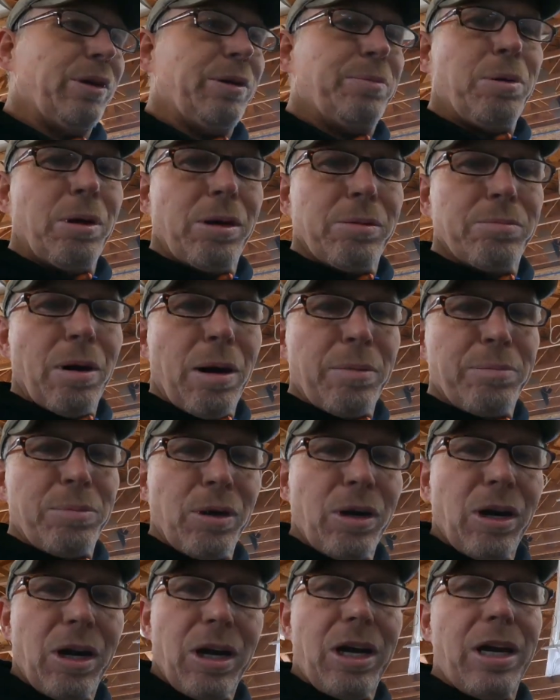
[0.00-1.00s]
We put a
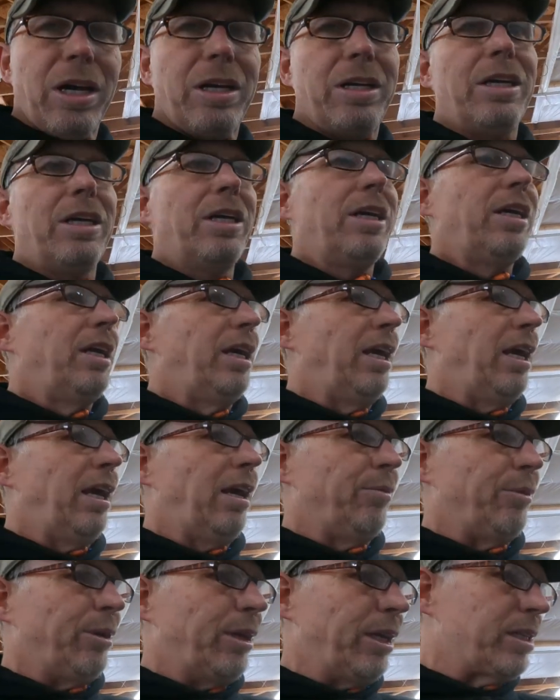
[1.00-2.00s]
bumper on
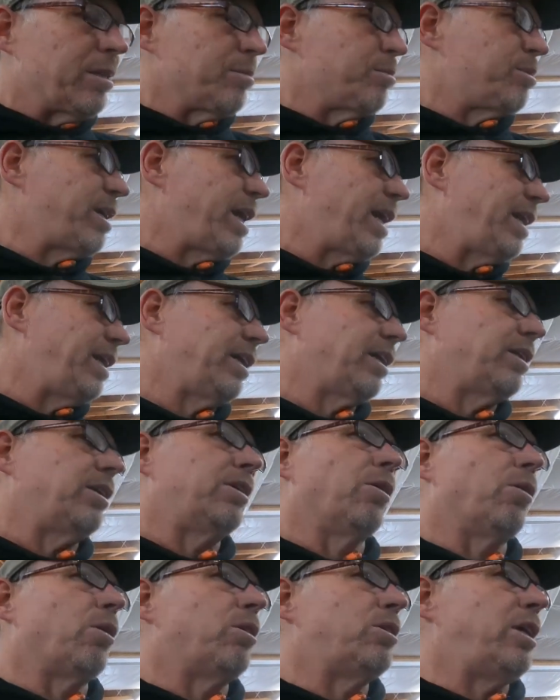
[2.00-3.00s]
and we did some sanding on the
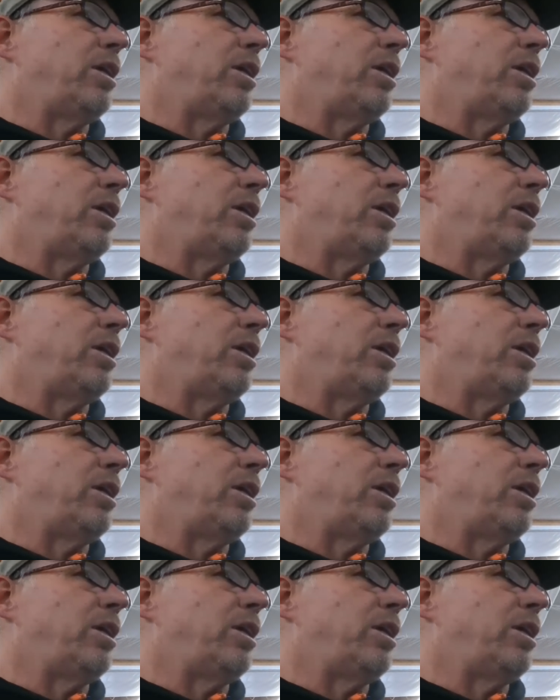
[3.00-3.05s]
door